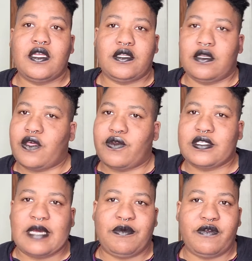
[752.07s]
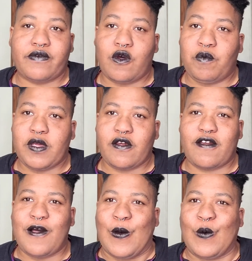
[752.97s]
Another example of go big or
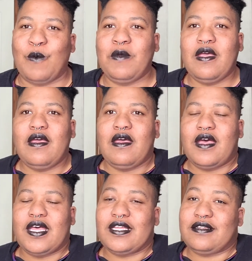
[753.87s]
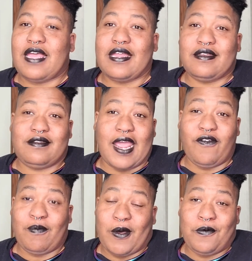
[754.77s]
go home. And
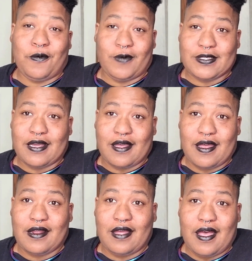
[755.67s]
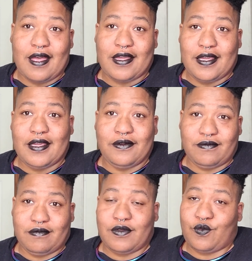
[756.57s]
David Bowie was that kind of guy. He
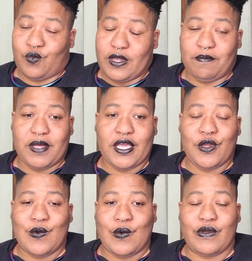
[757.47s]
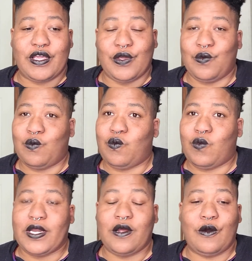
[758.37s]
went big or he
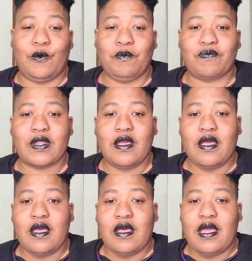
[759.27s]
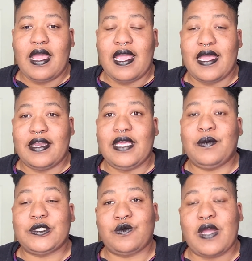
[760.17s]
went home. And he
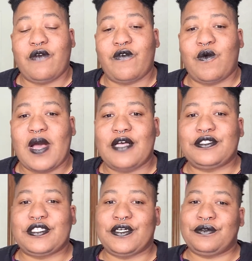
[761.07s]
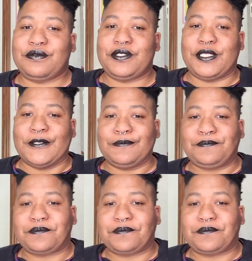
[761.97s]
was around for a while, so, you know.